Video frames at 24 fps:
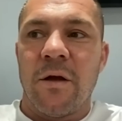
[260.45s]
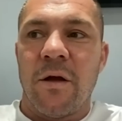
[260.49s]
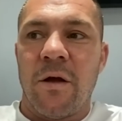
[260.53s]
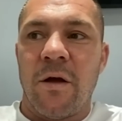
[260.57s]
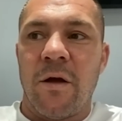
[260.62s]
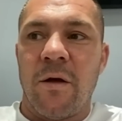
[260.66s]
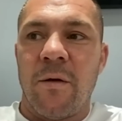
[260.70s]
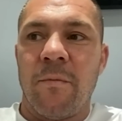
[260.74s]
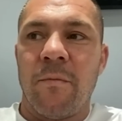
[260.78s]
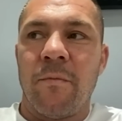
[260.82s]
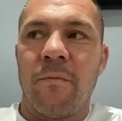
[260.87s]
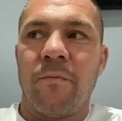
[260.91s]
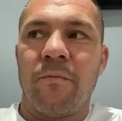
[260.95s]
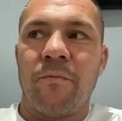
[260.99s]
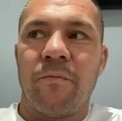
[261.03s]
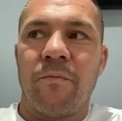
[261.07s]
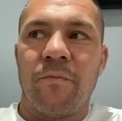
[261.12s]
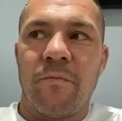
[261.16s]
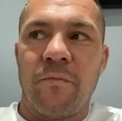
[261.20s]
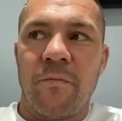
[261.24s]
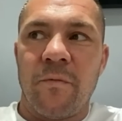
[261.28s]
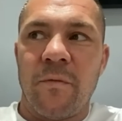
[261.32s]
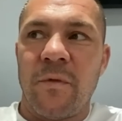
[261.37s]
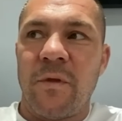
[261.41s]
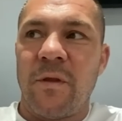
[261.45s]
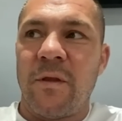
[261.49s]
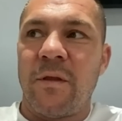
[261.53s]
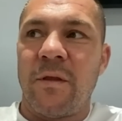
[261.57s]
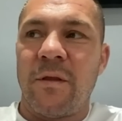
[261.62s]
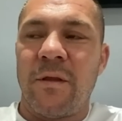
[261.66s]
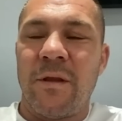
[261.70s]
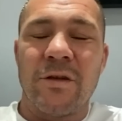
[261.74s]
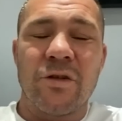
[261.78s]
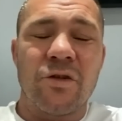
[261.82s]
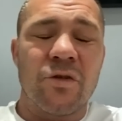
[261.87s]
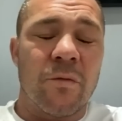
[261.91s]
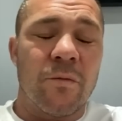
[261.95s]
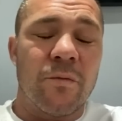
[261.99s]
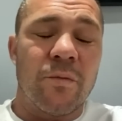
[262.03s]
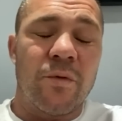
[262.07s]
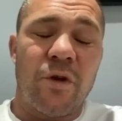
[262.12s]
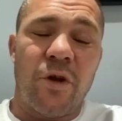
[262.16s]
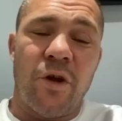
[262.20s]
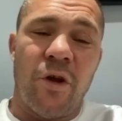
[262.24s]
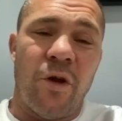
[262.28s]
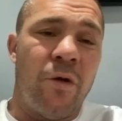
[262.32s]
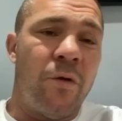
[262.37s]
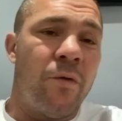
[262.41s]
Um, there's some
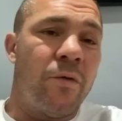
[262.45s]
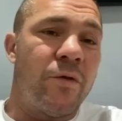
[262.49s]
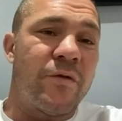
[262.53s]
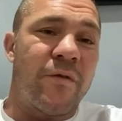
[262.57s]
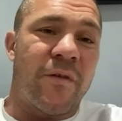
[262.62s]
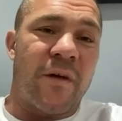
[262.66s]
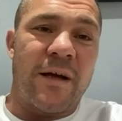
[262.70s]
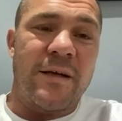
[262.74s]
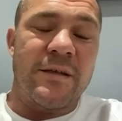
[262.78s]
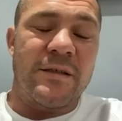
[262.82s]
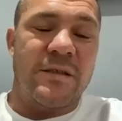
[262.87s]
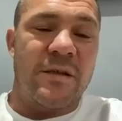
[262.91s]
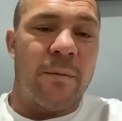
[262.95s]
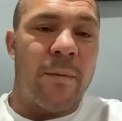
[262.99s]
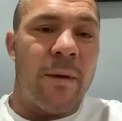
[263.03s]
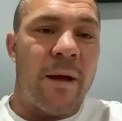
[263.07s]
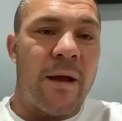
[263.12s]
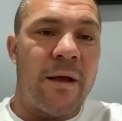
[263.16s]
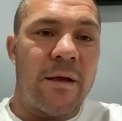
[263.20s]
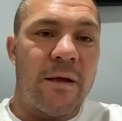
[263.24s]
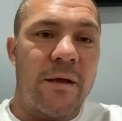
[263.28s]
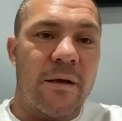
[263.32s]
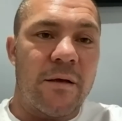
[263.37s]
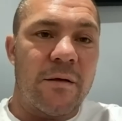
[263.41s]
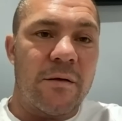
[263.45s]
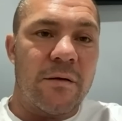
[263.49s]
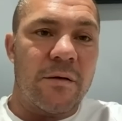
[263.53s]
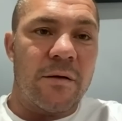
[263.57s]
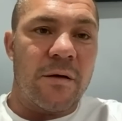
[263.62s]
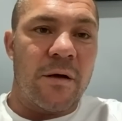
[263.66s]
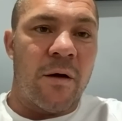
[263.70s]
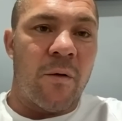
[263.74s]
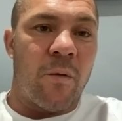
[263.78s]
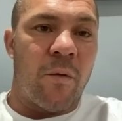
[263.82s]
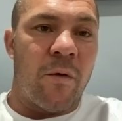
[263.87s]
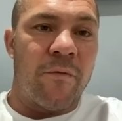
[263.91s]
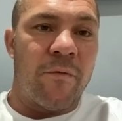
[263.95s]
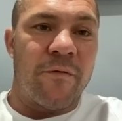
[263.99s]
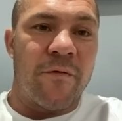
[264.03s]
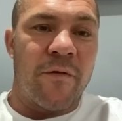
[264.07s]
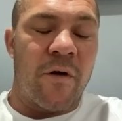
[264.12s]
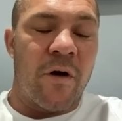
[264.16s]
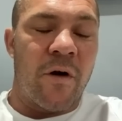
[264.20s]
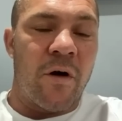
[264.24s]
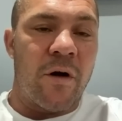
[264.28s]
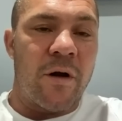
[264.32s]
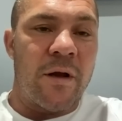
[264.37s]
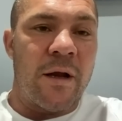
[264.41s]
huge fights to make at
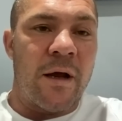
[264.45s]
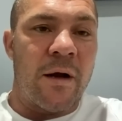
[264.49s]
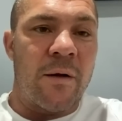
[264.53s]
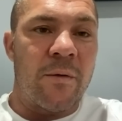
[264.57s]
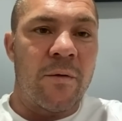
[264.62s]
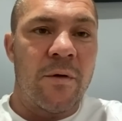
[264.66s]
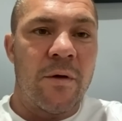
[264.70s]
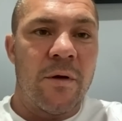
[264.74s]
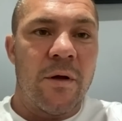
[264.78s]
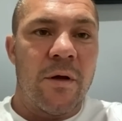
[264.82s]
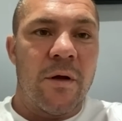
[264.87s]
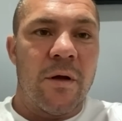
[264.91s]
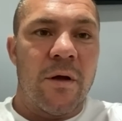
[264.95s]
140 now.